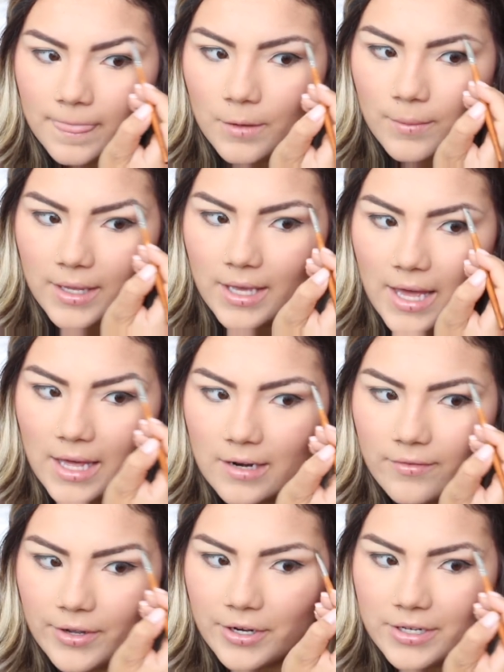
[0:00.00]
a week ahead
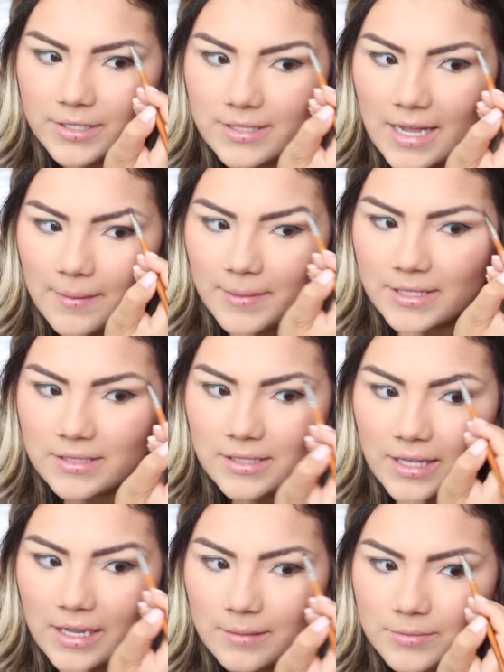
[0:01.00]
of all your assignments,
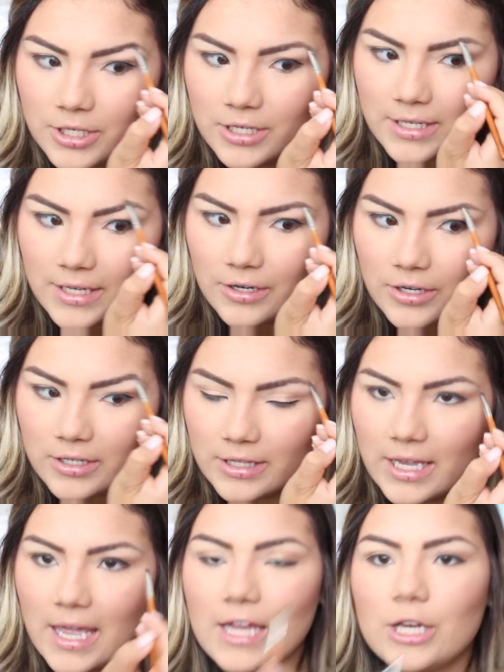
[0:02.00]
get them turned in
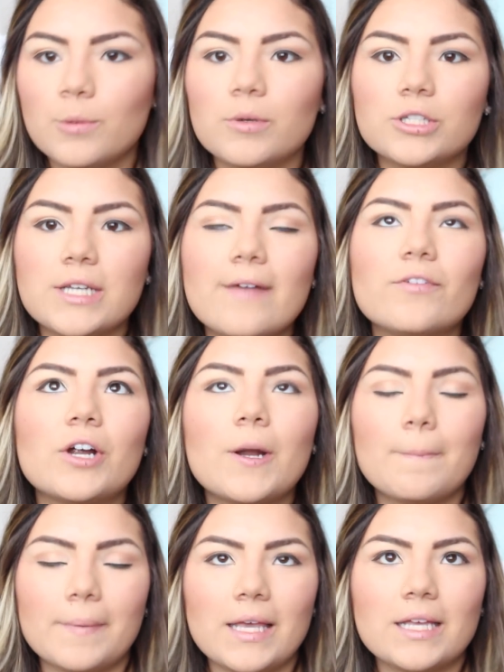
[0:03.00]
early, and you will
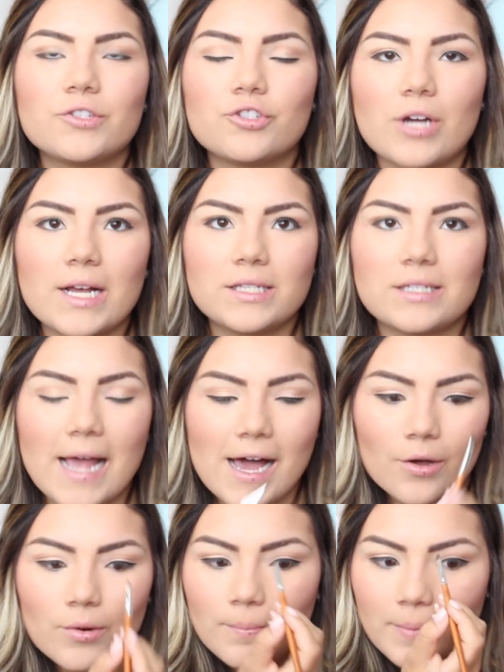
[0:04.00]
never be stressed
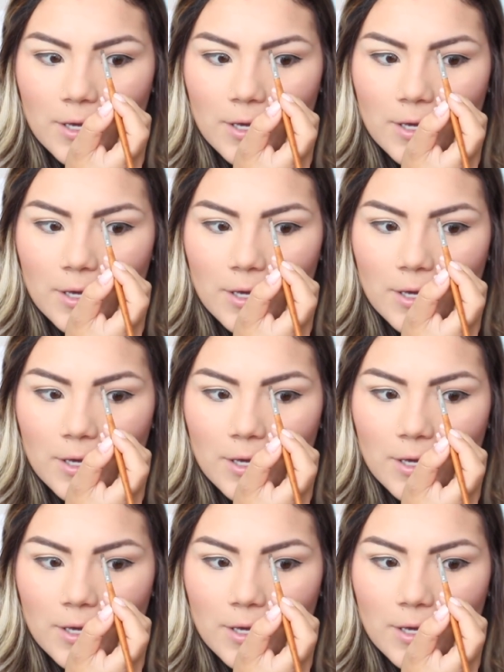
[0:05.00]
out.